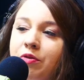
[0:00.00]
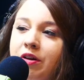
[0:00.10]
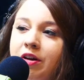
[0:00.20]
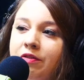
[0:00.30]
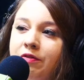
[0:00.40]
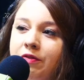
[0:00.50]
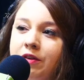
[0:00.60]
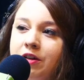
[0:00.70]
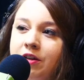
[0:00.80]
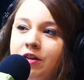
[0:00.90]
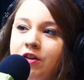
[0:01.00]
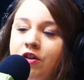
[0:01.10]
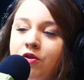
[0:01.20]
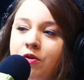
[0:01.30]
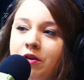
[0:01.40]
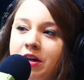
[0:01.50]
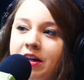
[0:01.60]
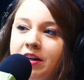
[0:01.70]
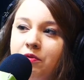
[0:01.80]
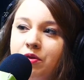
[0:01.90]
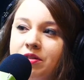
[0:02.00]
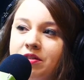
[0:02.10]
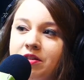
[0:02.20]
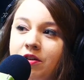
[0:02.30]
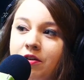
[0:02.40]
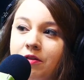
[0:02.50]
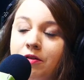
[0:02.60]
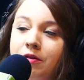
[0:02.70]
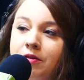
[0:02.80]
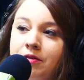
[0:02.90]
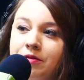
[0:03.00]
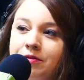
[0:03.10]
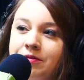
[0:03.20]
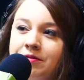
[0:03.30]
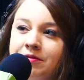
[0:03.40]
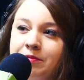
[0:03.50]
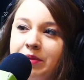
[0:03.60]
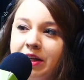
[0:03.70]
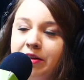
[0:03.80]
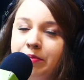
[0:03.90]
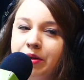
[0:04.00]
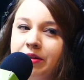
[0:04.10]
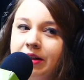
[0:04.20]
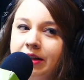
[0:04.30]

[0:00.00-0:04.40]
if your kid was the girl being bullied?